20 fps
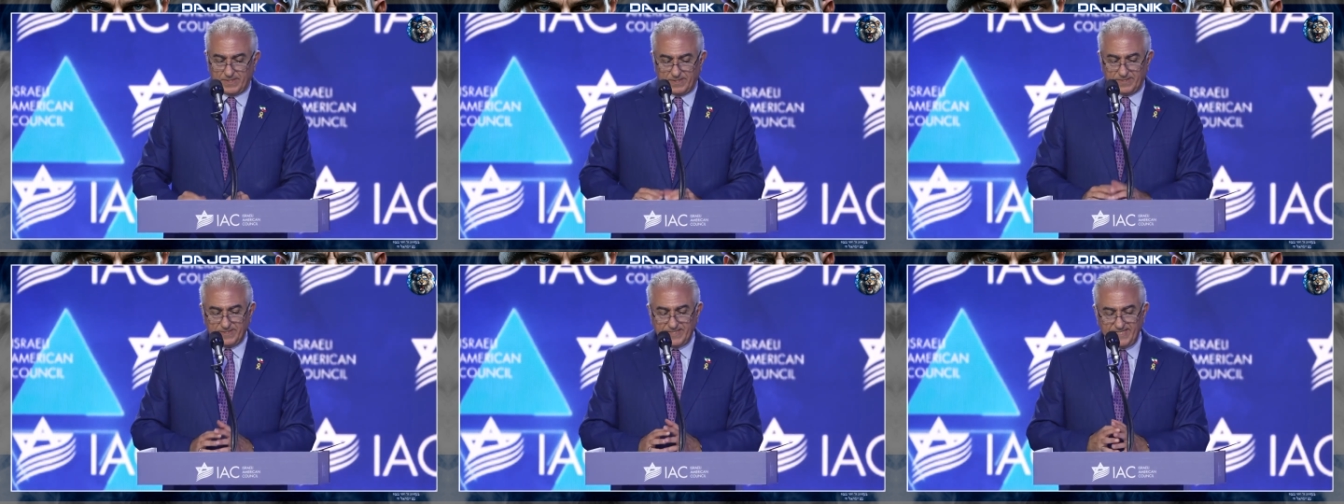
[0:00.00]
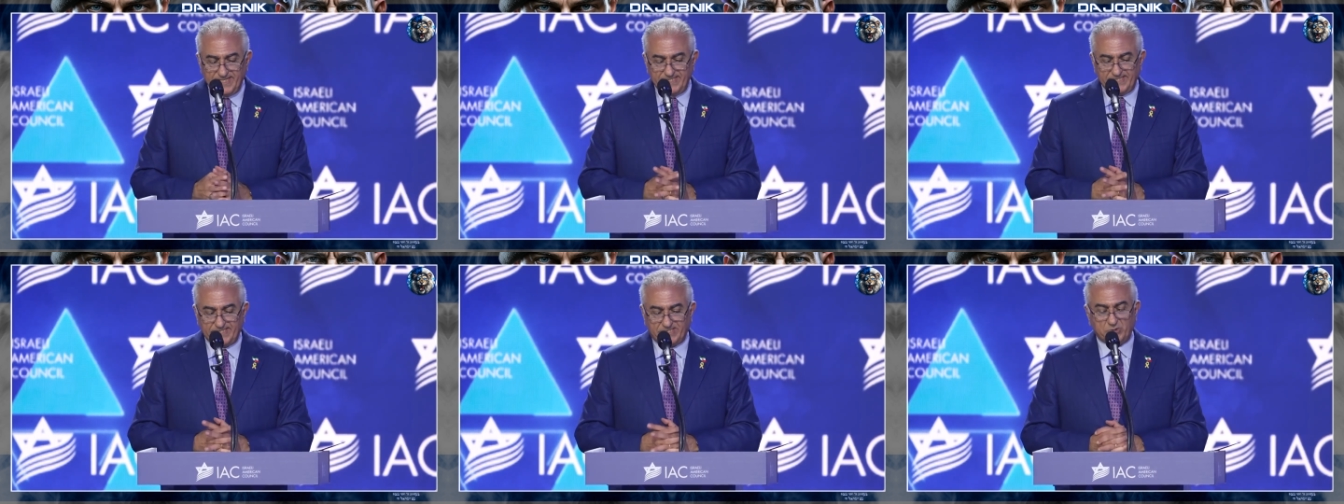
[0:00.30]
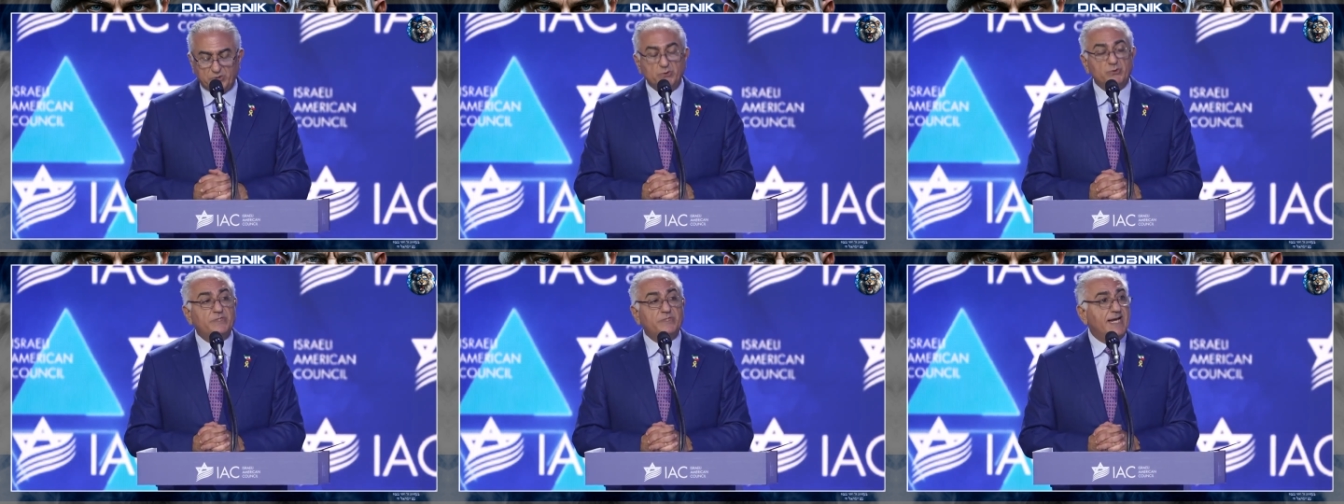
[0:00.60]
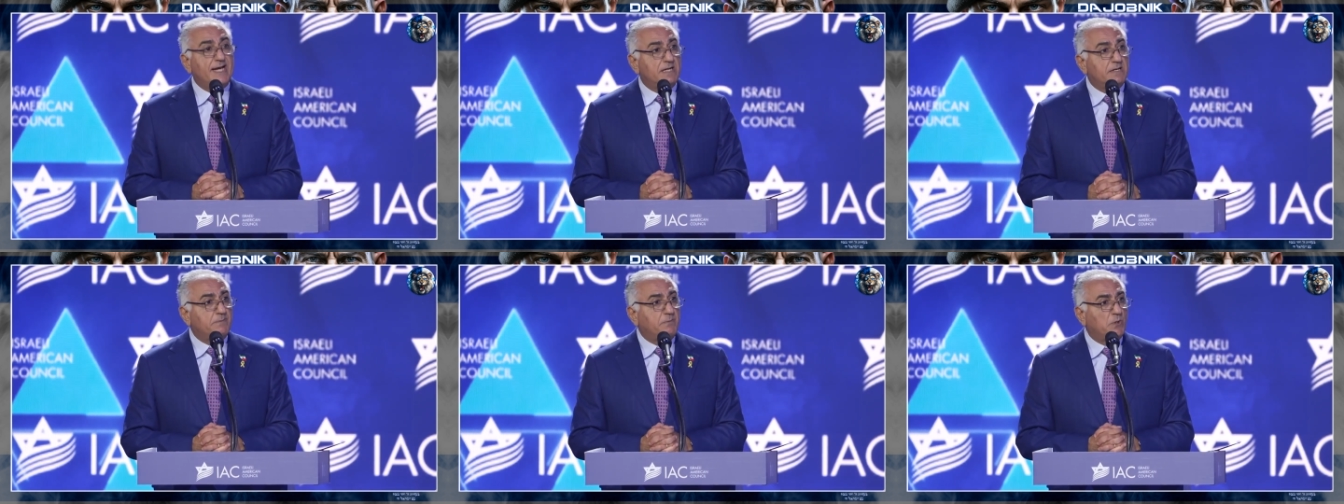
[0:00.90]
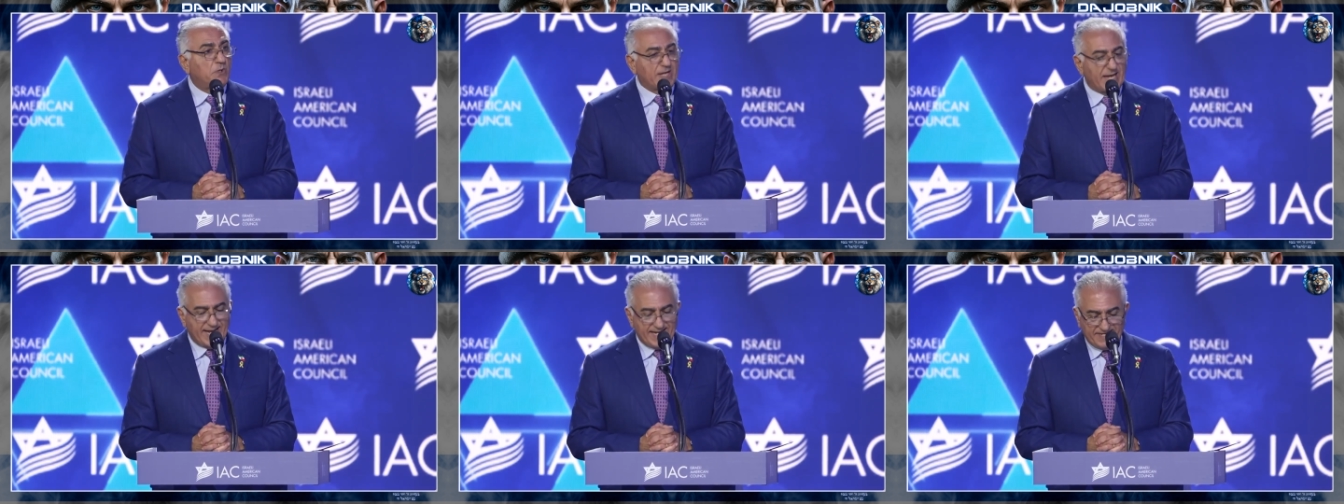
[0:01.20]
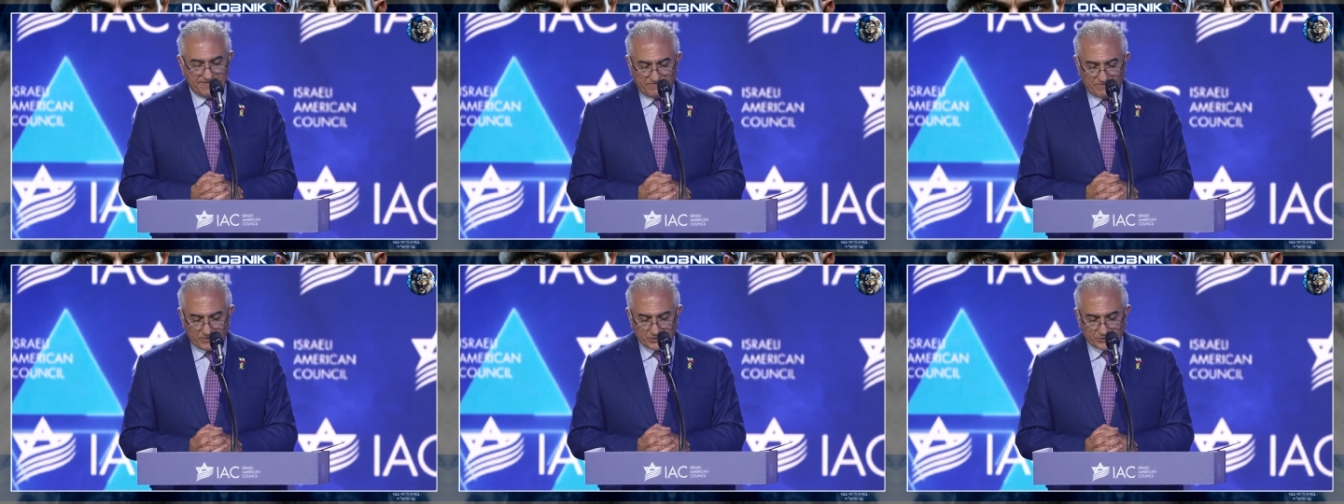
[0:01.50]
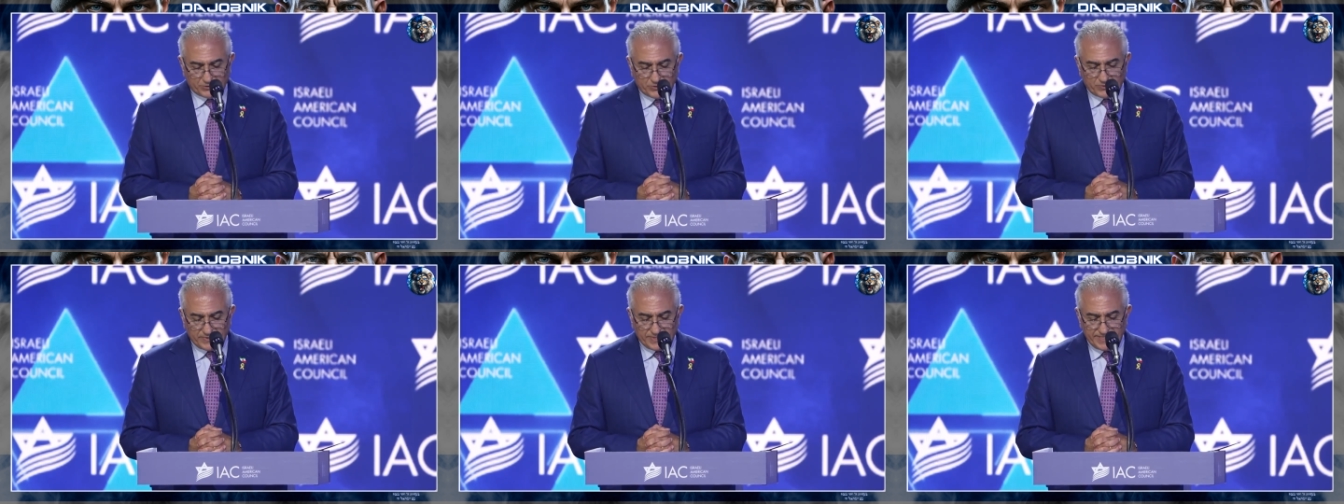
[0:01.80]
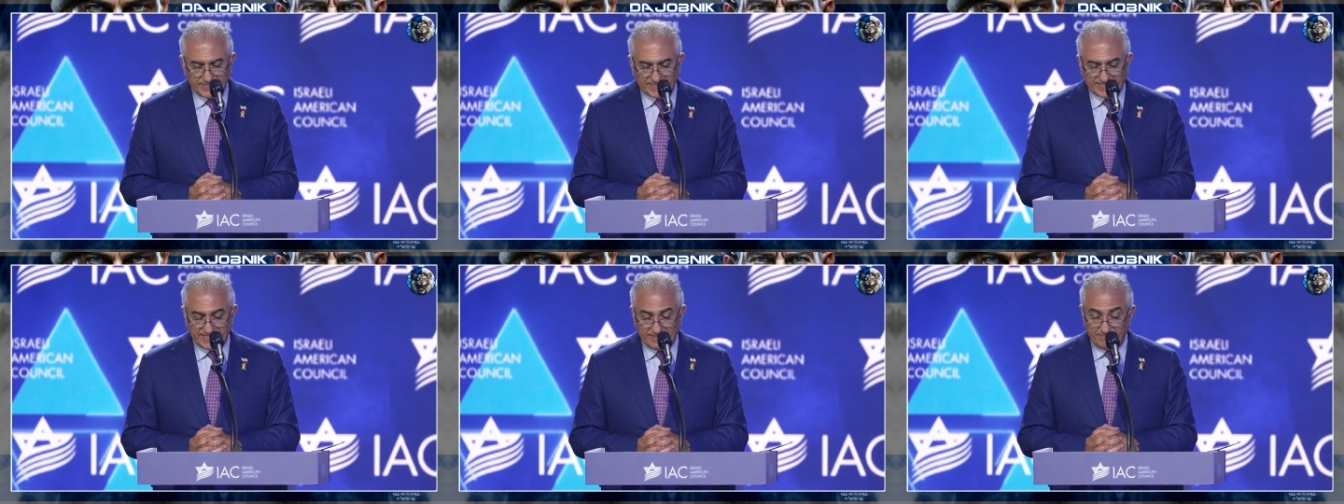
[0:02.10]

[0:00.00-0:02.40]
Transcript: These two terrible anniversaries